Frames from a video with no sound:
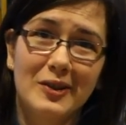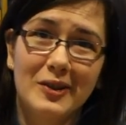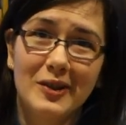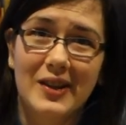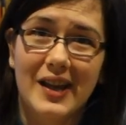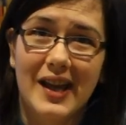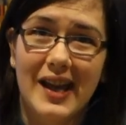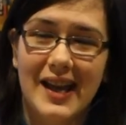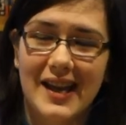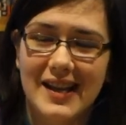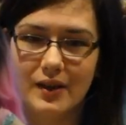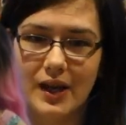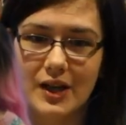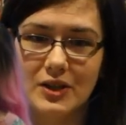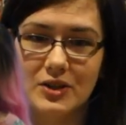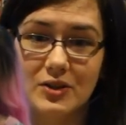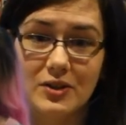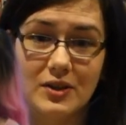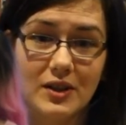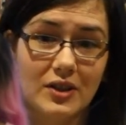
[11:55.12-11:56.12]
all that, I
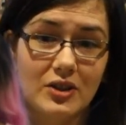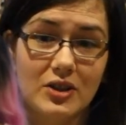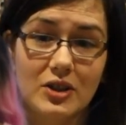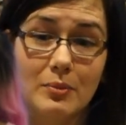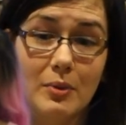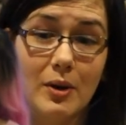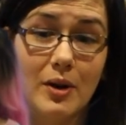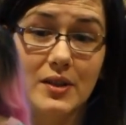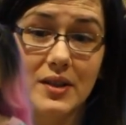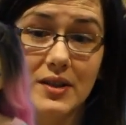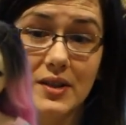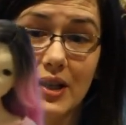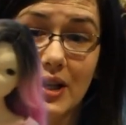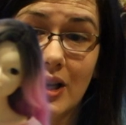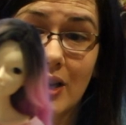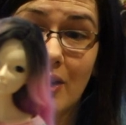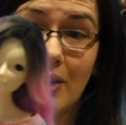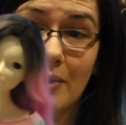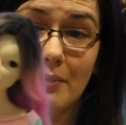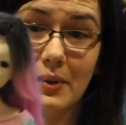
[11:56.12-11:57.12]
do think she poses a
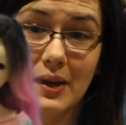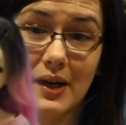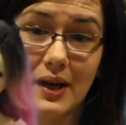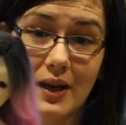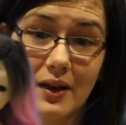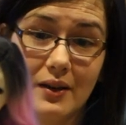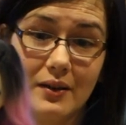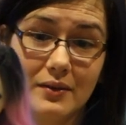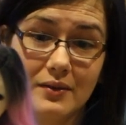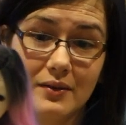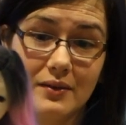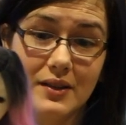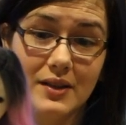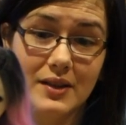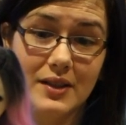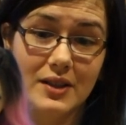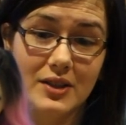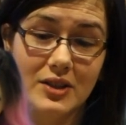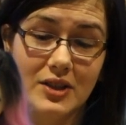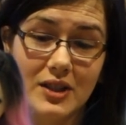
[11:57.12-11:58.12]
lot better
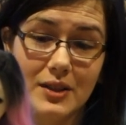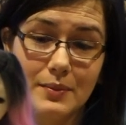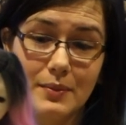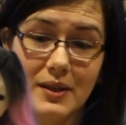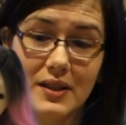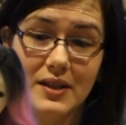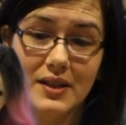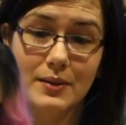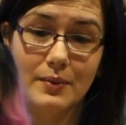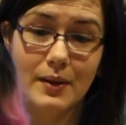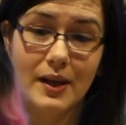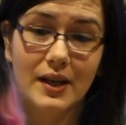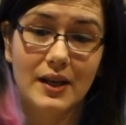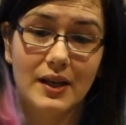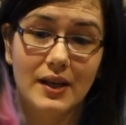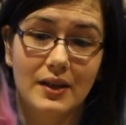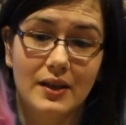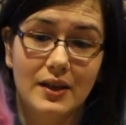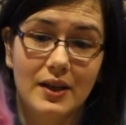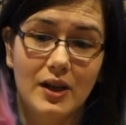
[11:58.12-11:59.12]
since she's been
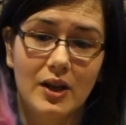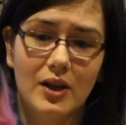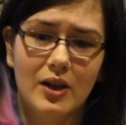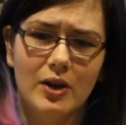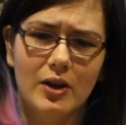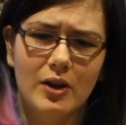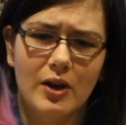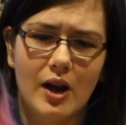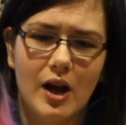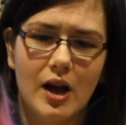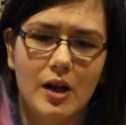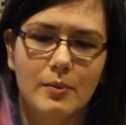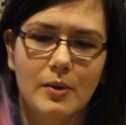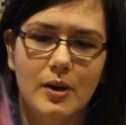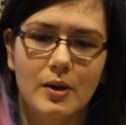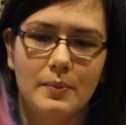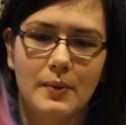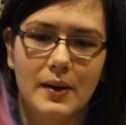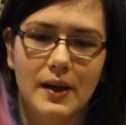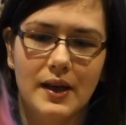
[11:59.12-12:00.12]
suaded. Her
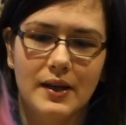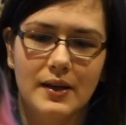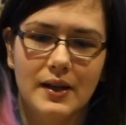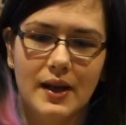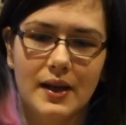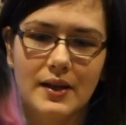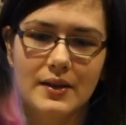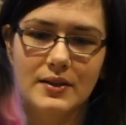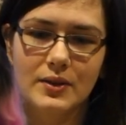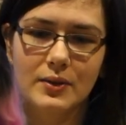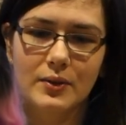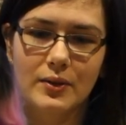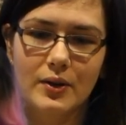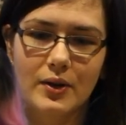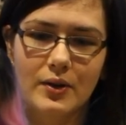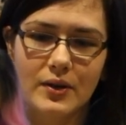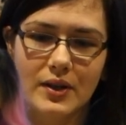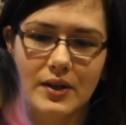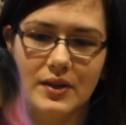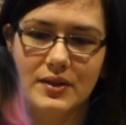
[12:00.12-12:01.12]
elbow peanuts,
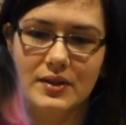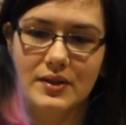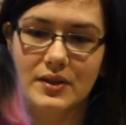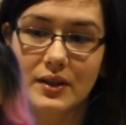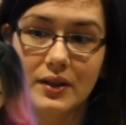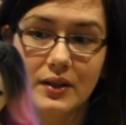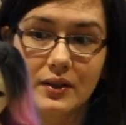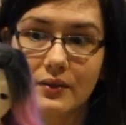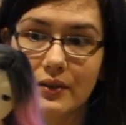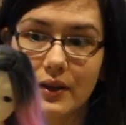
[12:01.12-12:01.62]
although they're still